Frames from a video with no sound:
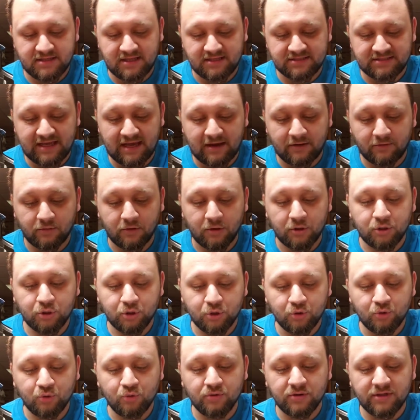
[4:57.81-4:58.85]
That's how
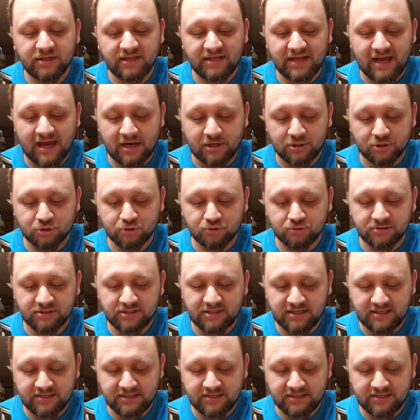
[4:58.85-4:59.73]
new it actually